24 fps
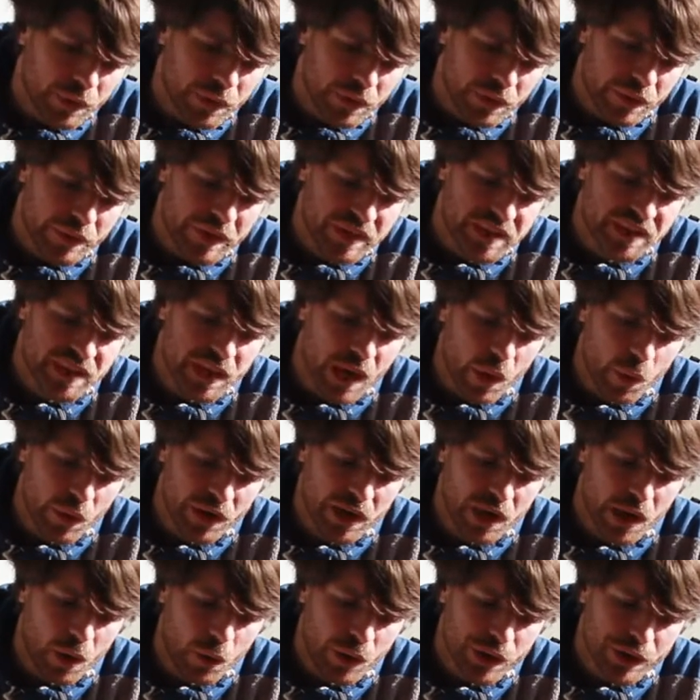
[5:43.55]
This is how a
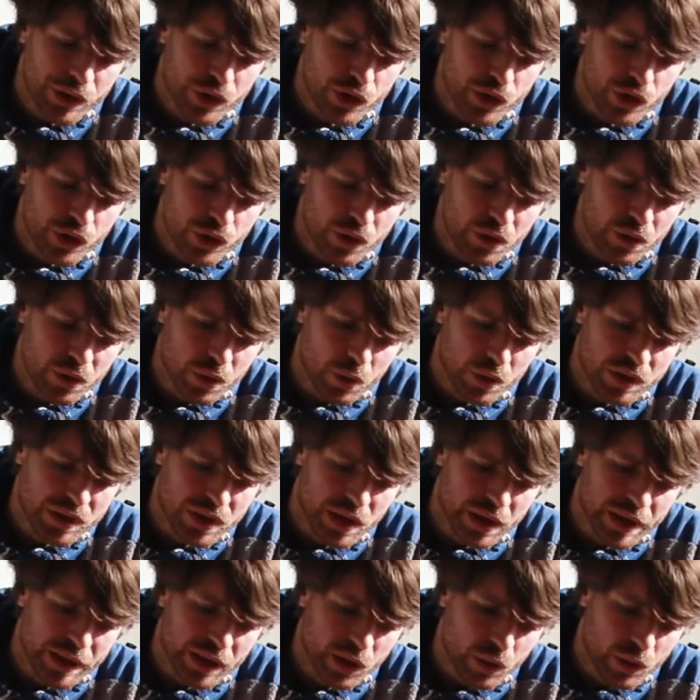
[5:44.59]
cow hitch looks
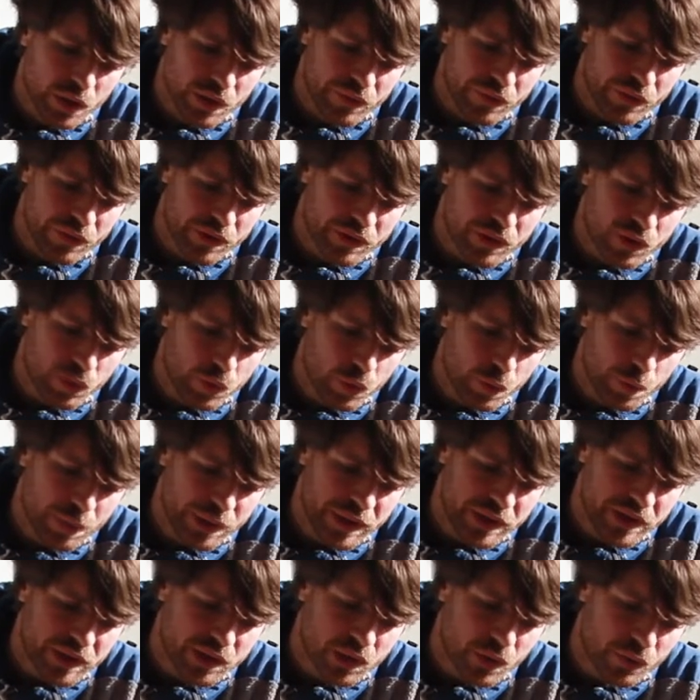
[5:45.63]
like. You have these two
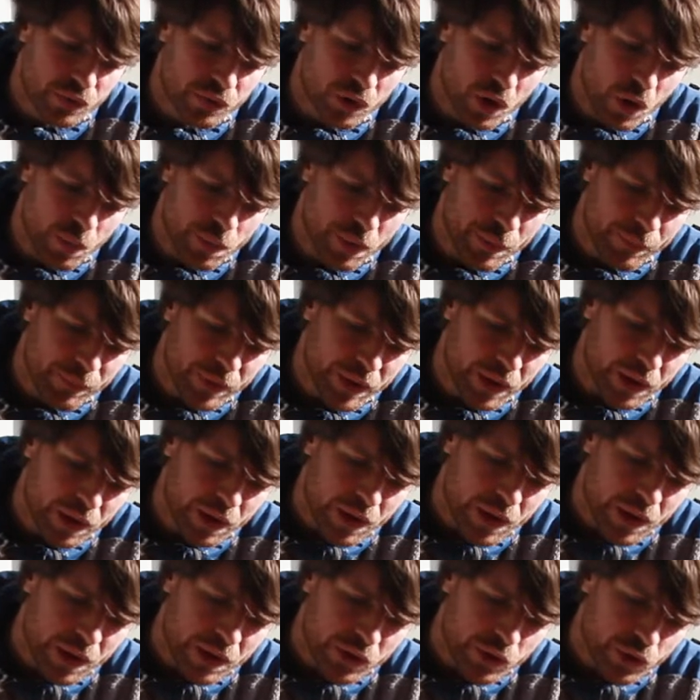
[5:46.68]
pieces of rope
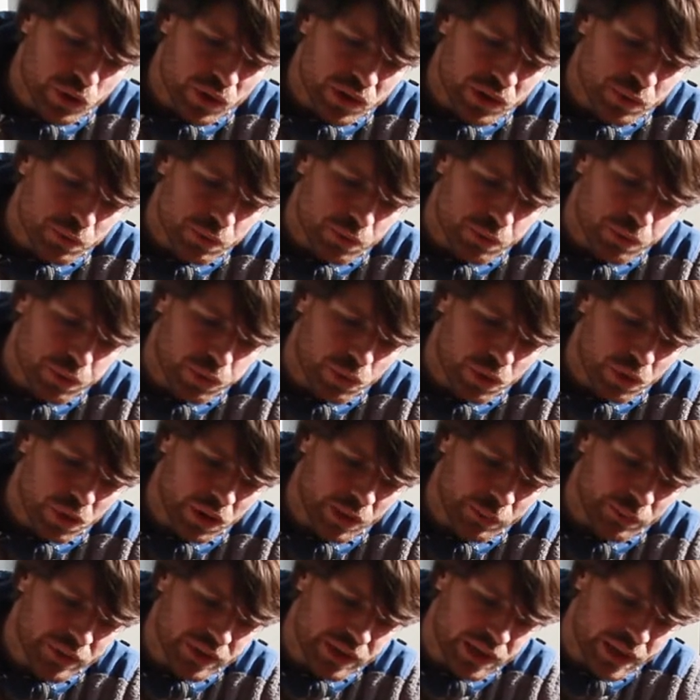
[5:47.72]
and you just pull
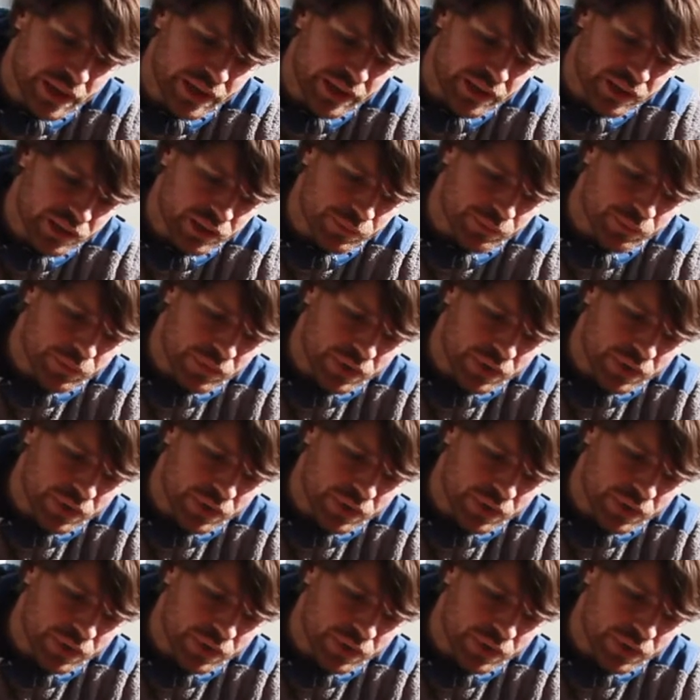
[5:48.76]
them tight